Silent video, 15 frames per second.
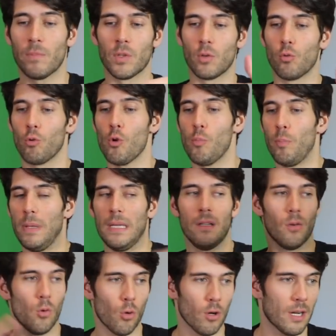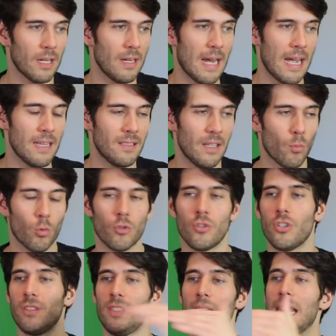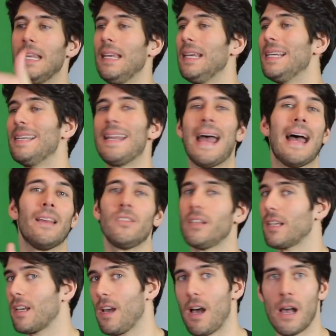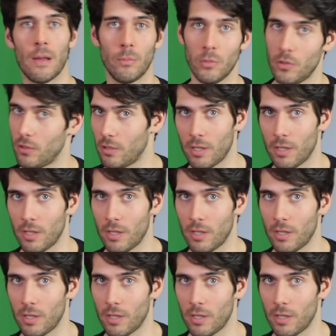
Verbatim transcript: group it, organize it, we're just taking it as it comes.